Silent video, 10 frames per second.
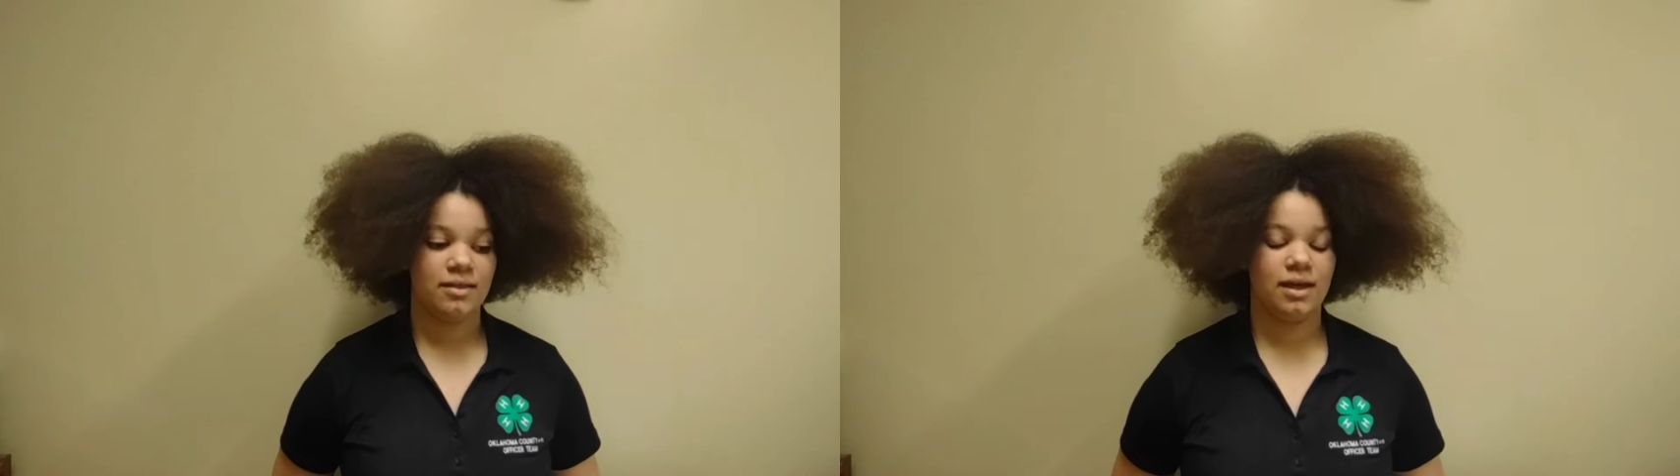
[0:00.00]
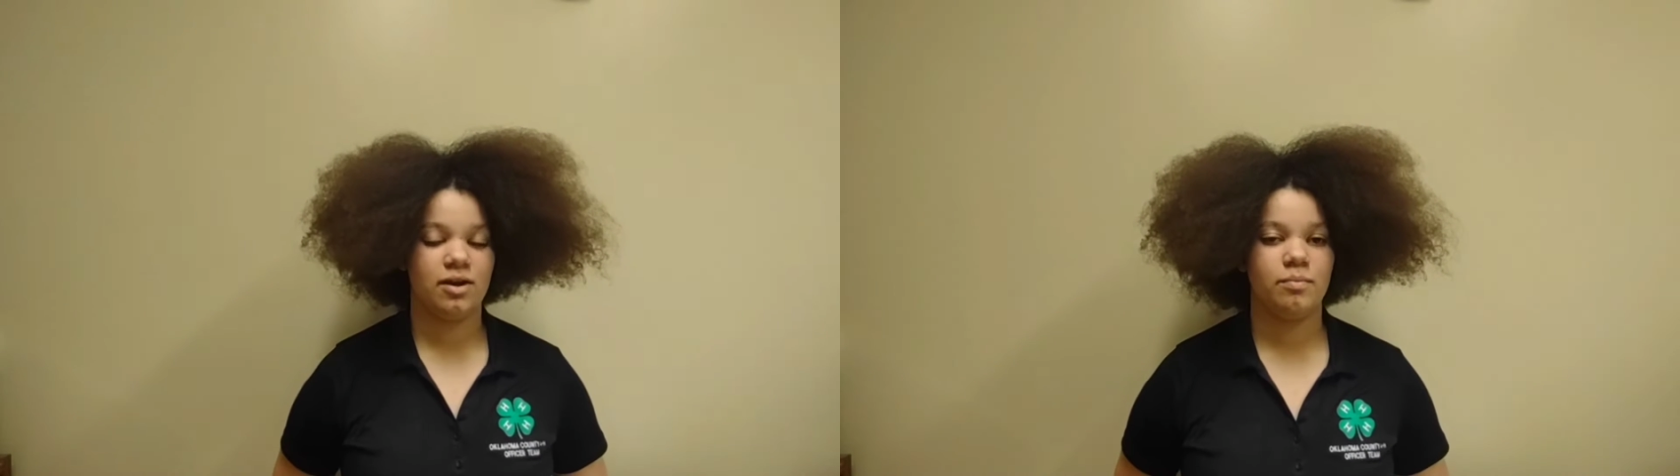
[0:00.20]

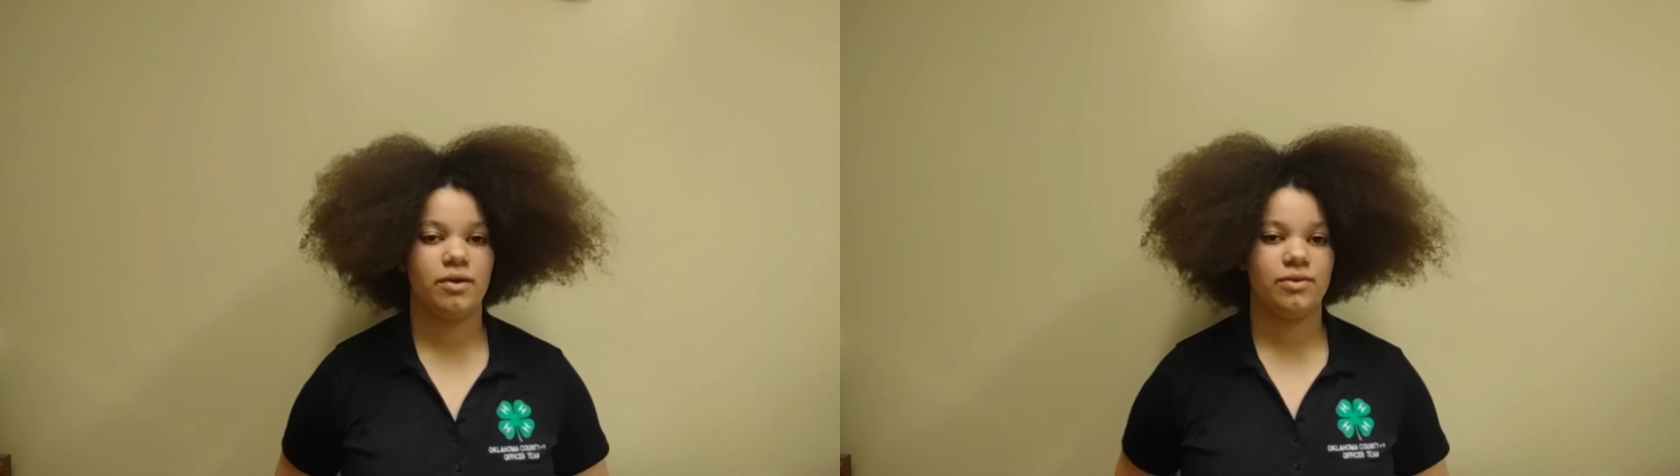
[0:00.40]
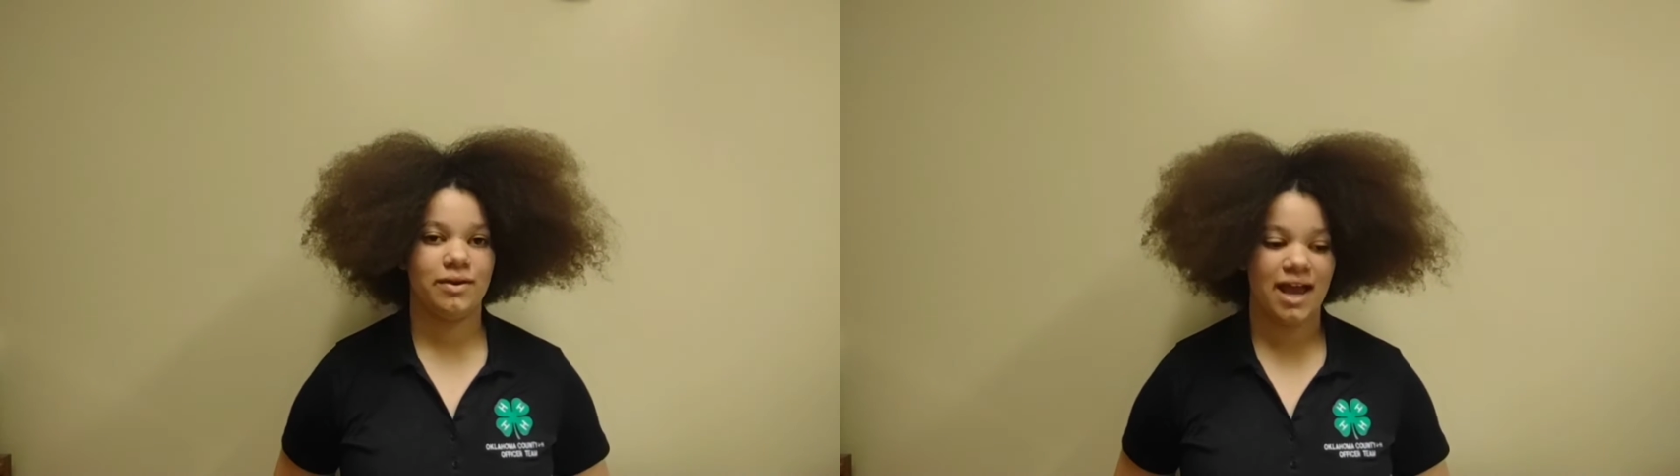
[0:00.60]
that her
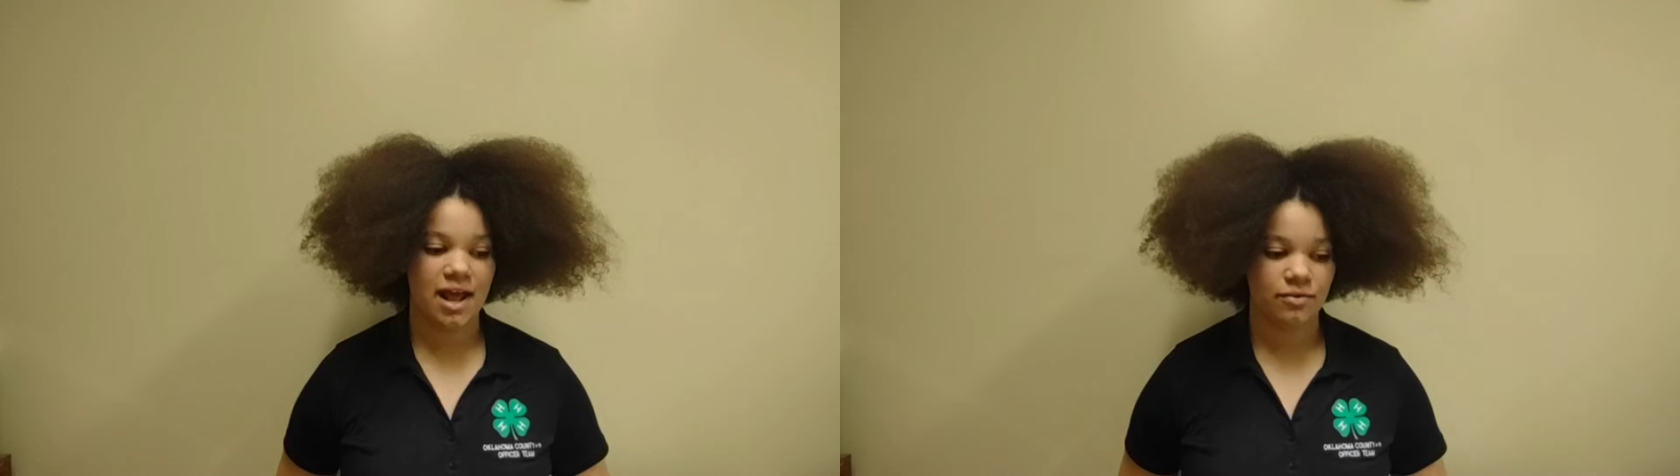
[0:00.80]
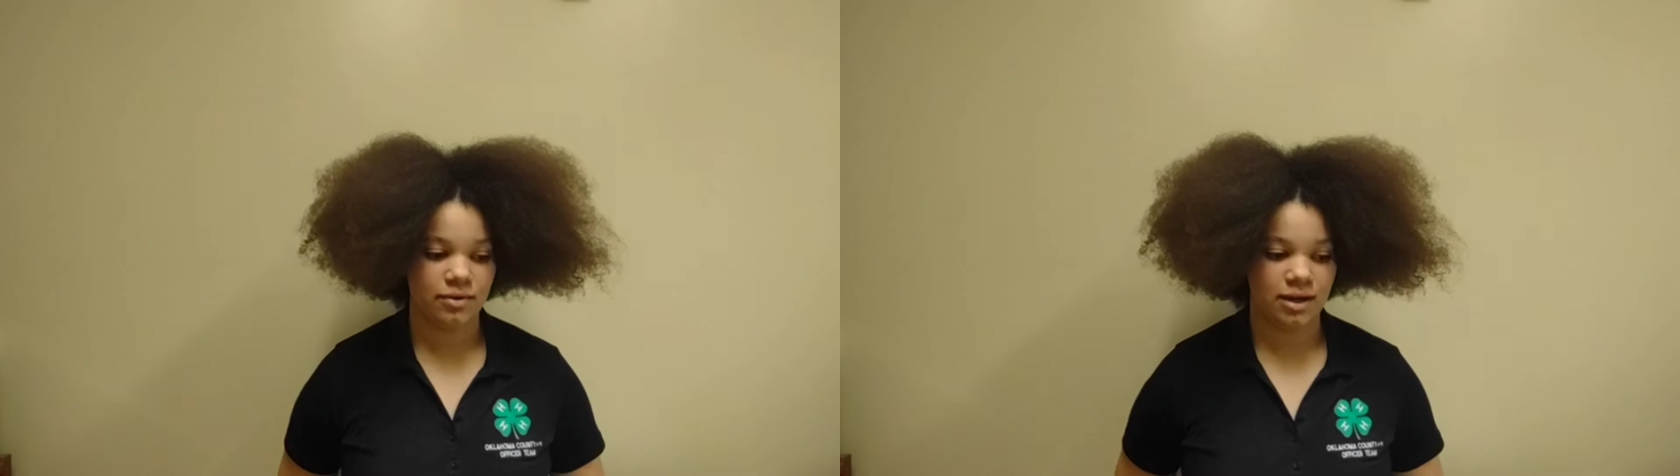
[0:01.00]
brother
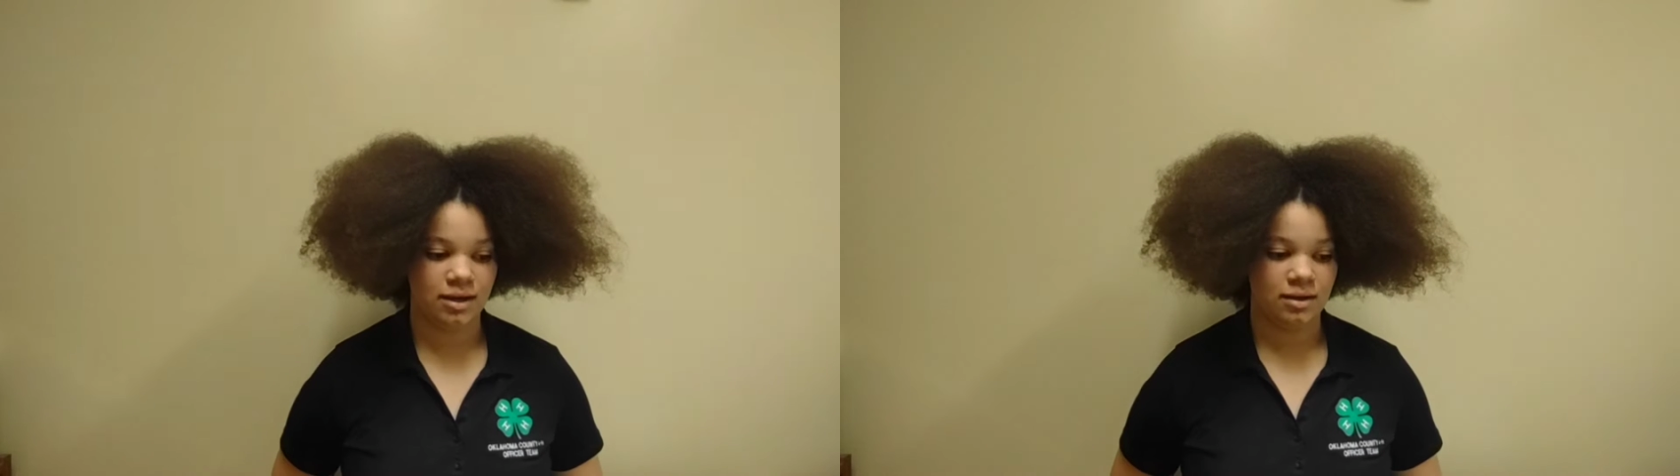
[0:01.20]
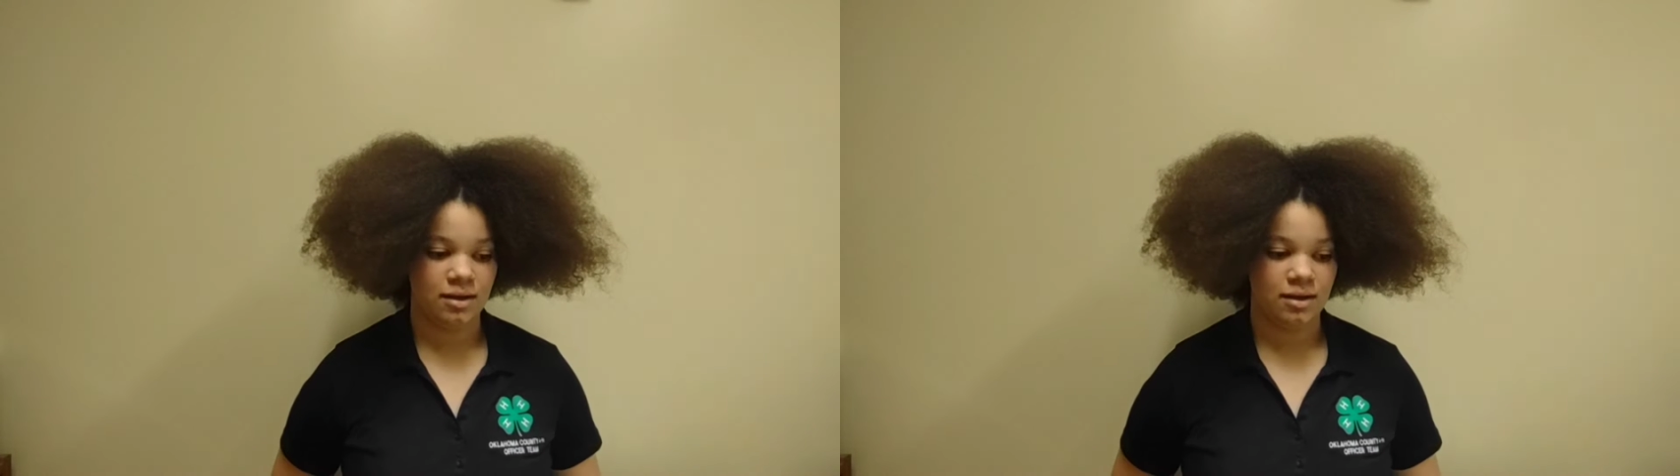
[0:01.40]
Henry